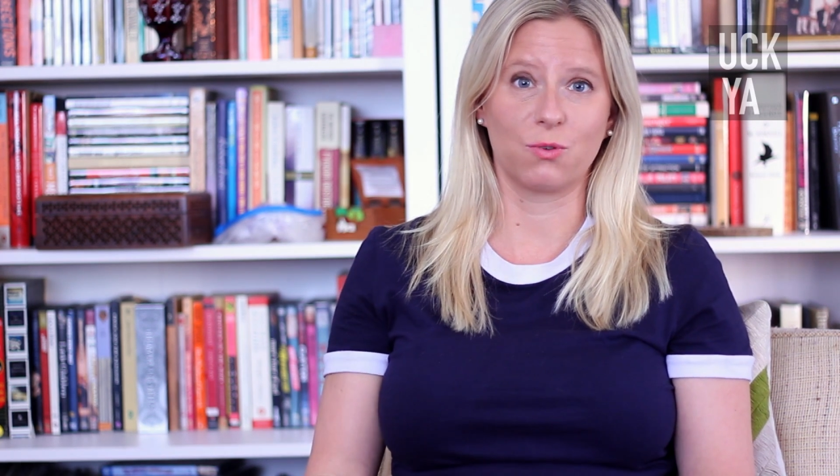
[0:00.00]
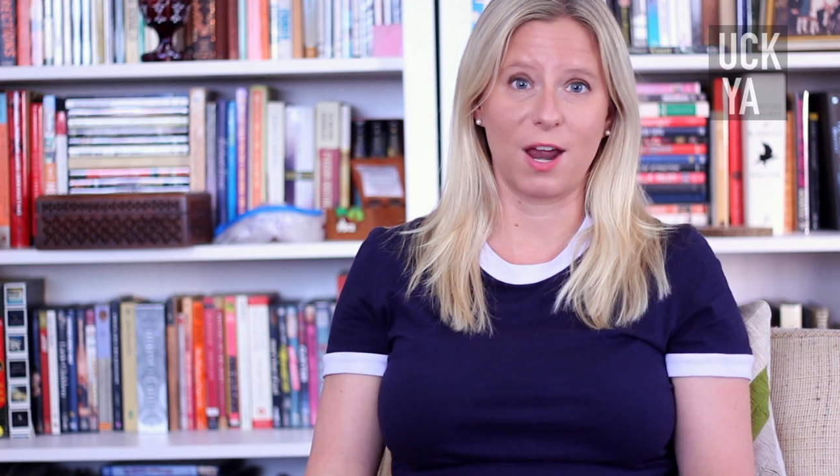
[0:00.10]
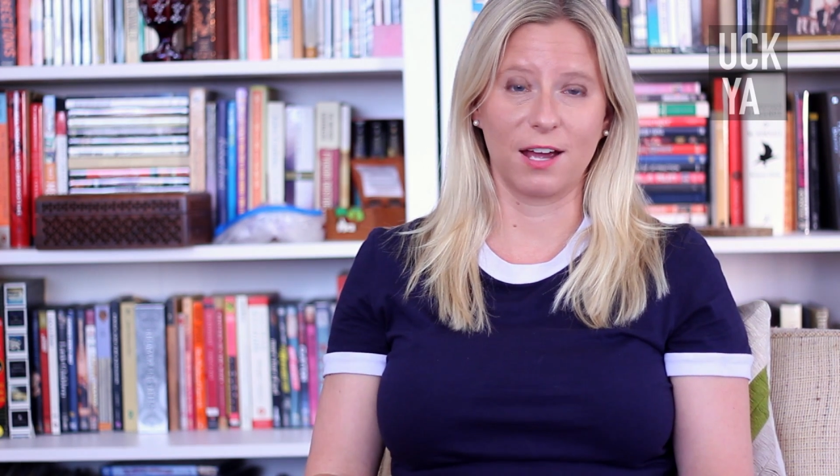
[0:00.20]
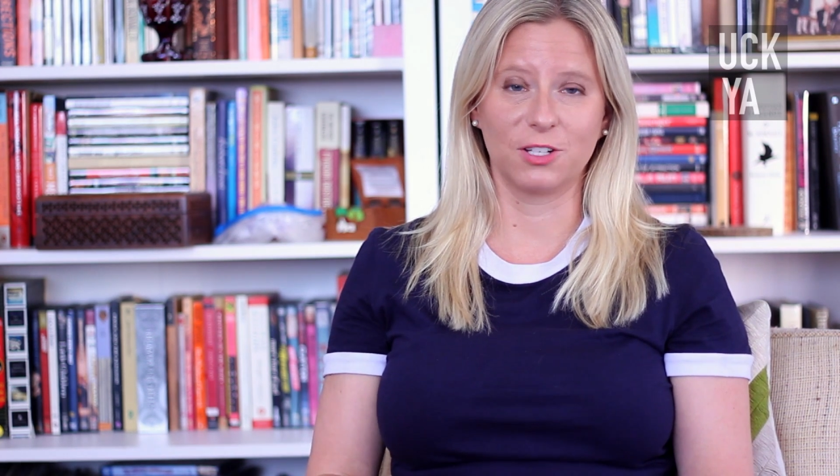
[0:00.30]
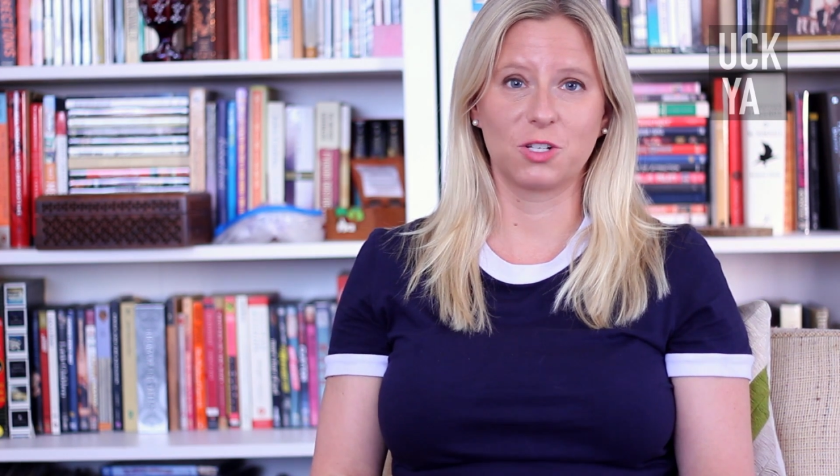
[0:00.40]

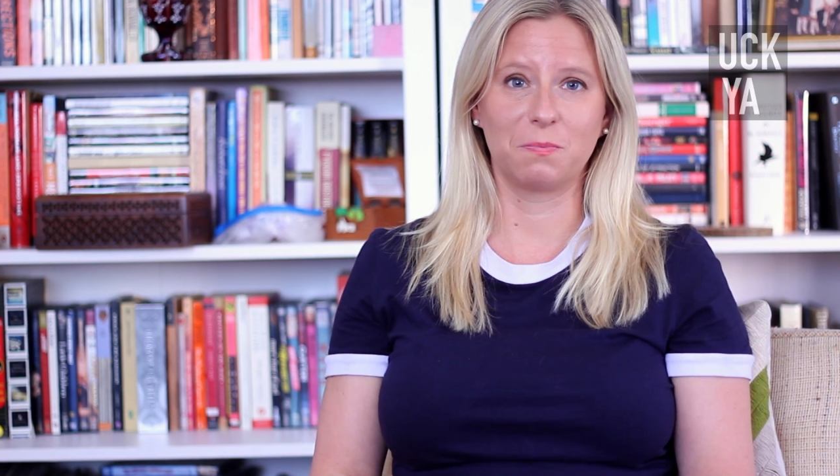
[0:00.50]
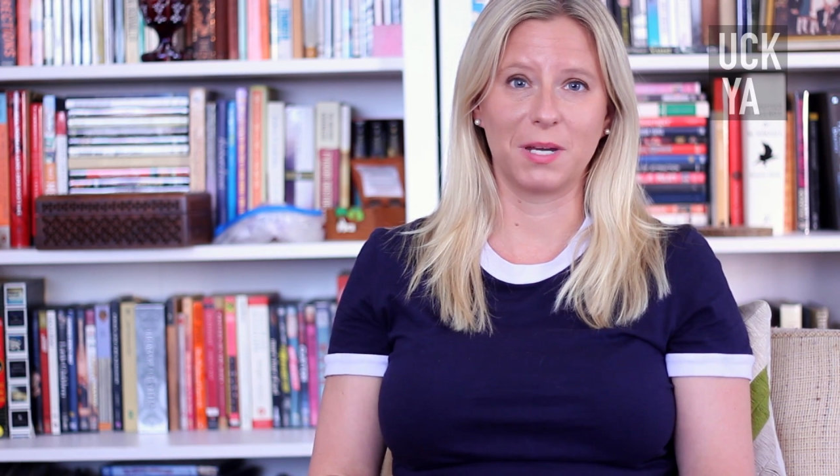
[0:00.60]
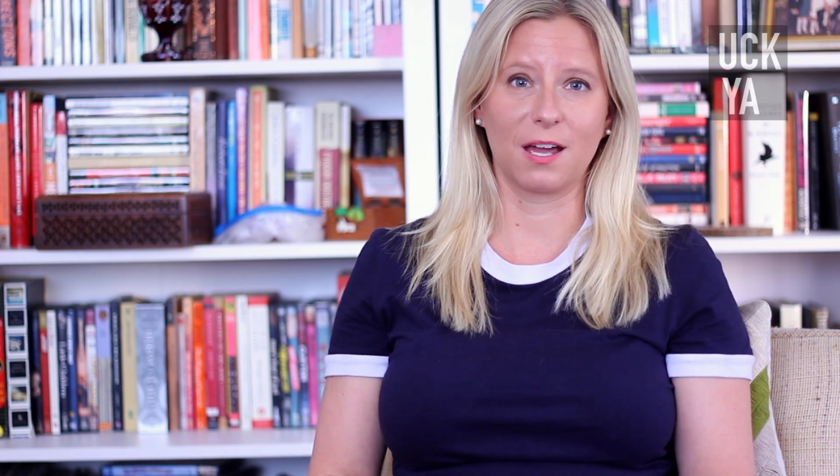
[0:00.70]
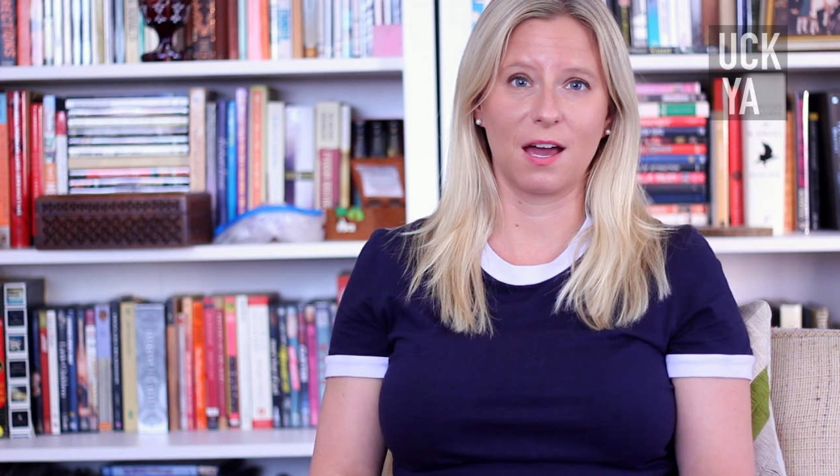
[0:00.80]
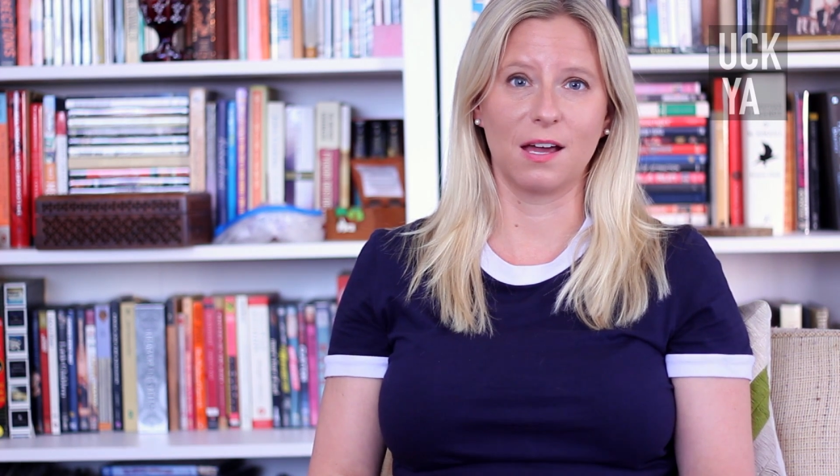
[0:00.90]
Ranch
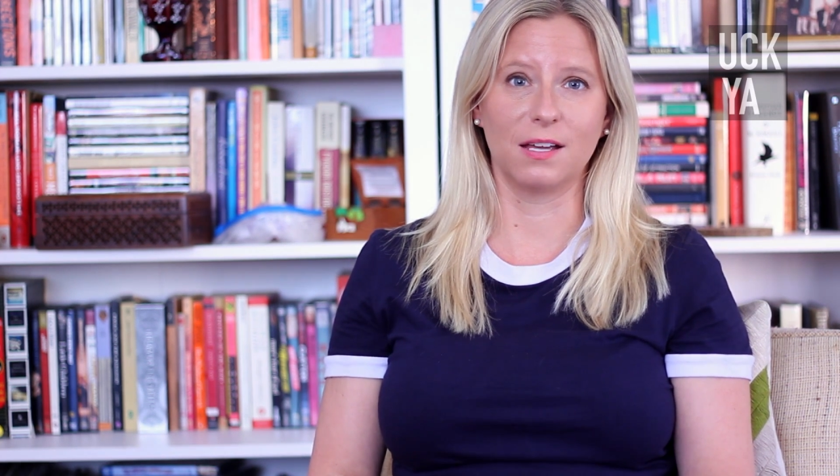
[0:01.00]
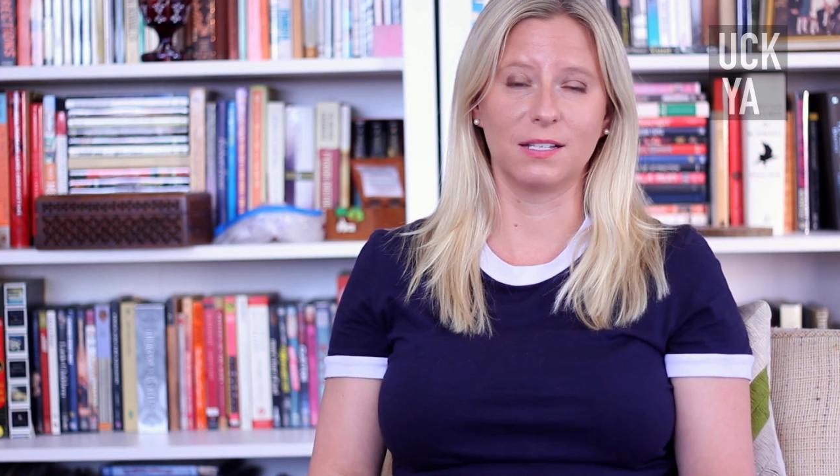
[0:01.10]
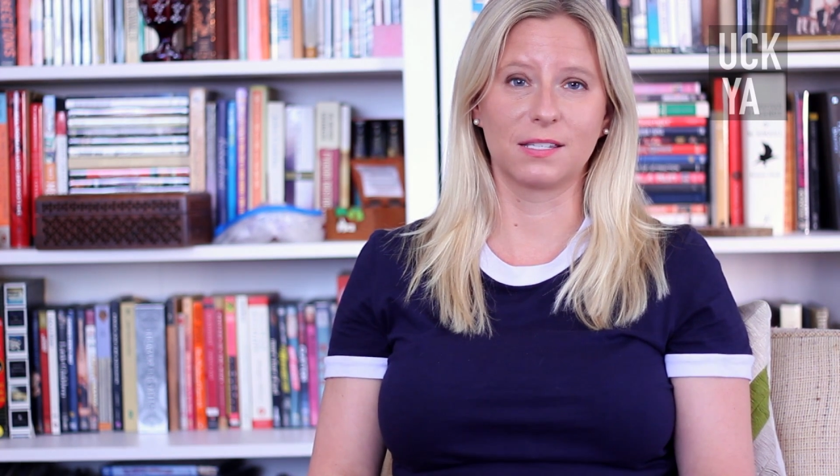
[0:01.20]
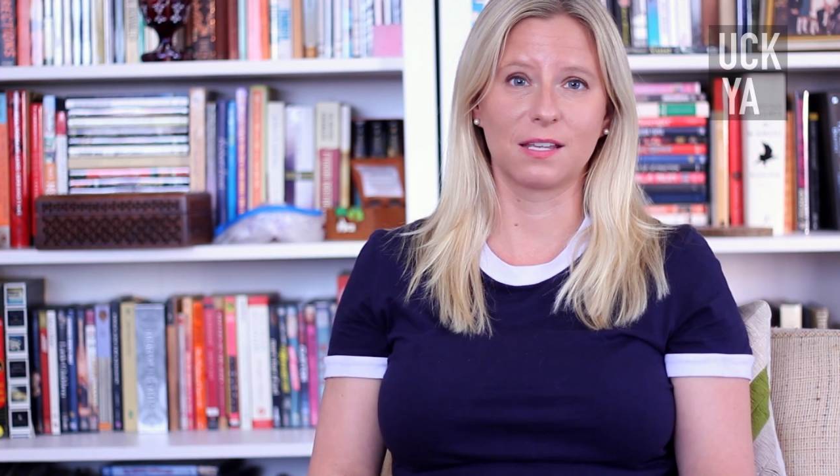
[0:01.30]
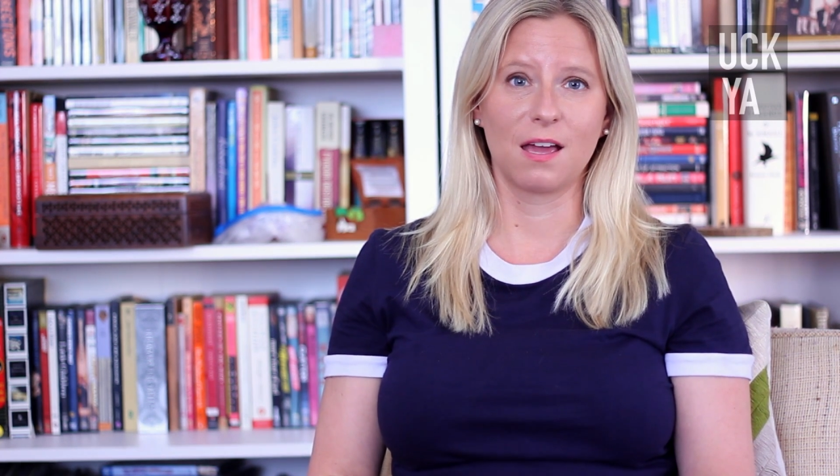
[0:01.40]
because